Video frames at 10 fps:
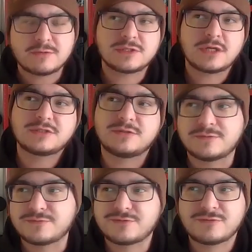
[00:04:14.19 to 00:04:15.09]
It was also
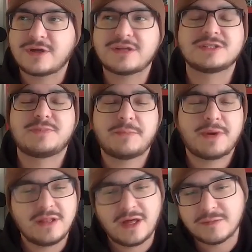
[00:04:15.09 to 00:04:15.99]
got inspired
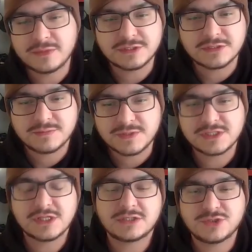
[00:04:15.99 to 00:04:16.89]
by a lot of music,
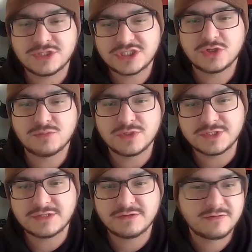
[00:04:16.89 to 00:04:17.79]
especially like traditional
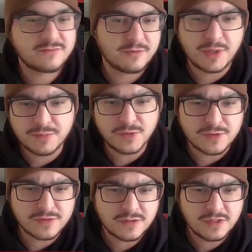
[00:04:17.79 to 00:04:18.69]
music from up north,